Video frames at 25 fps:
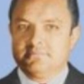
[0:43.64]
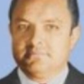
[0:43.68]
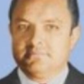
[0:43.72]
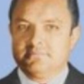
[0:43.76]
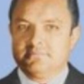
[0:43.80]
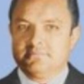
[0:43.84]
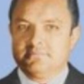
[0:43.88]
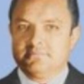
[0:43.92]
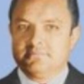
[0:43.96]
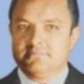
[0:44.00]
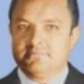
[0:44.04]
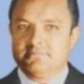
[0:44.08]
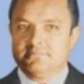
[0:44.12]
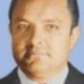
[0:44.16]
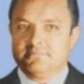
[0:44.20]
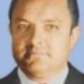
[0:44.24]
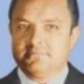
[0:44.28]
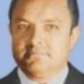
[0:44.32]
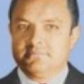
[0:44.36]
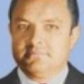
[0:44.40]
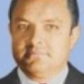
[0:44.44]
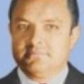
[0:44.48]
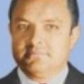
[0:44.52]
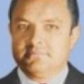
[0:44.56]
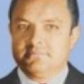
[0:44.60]

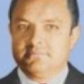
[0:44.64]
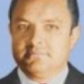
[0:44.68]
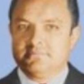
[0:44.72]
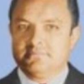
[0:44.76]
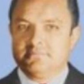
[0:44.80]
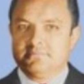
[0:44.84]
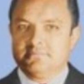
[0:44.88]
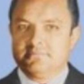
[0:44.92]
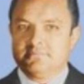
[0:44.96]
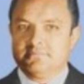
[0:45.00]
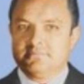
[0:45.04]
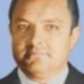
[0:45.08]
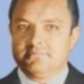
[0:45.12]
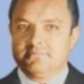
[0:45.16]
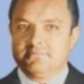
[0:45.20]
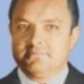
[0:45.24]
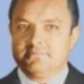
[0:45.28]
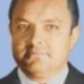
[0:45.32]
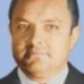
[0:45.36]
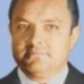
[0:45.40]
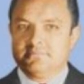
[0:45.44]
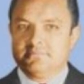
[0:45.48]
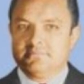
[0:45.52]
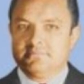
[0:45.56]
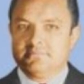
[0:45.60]

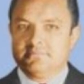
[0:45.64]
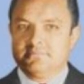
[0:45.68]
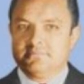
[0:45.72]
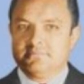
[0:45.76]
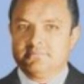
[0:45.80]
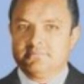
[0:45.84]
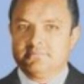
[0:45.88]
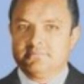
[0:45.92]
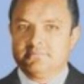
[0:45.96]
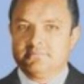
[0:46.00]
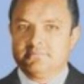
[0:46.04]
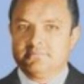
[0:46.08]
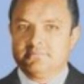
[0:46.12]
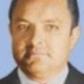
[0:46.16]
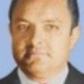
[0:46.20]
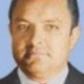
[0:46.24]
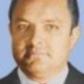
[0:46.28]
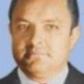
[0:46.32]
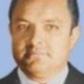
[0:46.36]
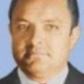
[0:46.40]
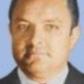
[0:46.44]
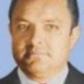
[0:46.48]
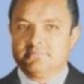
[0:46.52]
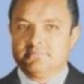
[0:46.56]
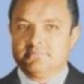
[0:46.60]

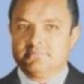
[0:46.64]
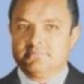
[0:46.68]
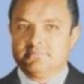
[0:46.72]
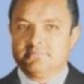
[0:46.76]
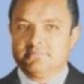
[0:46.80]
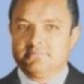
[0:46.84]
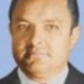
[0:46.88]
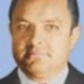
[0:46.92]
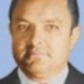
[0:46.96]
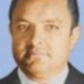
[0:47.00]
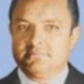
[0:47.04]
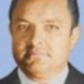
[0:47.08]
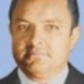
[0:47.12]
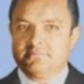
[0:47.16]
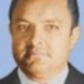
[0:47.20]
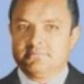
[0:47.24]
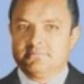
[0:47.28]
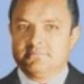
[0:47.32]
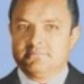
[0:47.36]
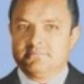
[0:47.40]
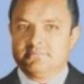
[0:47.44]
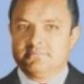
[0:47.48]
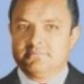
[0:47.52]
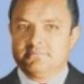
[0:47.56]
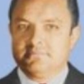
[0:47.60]

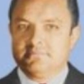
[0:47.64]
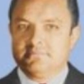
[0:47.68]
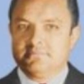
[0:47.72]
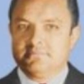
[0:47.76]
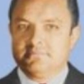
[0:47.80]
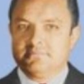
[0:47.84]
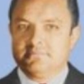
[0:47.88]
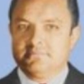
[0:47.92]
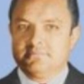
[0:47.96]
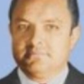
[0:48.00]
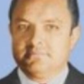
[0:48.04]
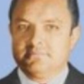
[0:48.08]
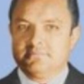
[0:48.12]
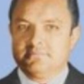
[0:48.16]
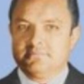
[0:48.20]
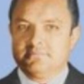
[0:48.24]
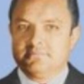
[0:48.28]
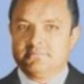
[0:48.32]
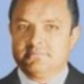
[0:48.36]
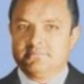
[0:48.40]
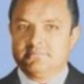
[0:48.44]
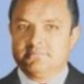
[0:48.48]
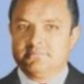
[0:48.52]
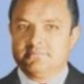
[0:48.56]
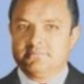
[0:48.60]

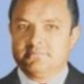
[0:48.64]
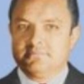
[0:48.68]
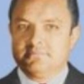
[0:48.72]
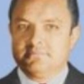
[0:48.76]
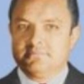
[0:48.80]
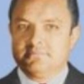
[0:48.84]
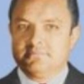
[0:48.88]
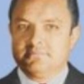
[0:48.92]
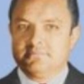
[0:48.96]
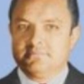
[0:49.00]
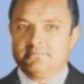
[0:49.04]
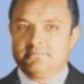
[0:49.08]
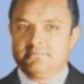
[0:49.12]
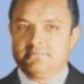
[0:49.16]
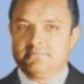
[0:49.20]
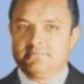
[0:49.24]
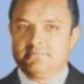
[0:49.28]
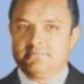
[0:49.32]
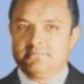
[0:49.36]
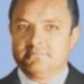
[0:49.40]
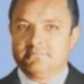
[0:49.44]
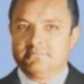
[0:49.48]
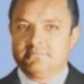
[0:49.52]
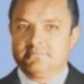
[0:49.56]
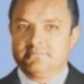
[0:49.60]

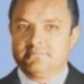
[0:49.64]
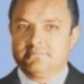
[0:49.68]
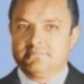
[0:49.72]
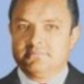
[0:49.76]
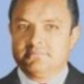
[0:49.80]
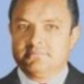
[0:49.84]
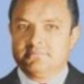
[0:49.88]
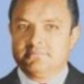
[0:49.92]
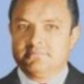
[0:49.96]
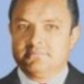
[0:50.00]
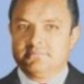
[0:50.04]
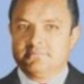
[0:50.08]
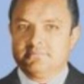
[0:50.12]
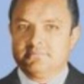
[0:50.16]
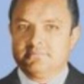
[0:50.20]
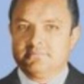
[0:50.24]
[no speech]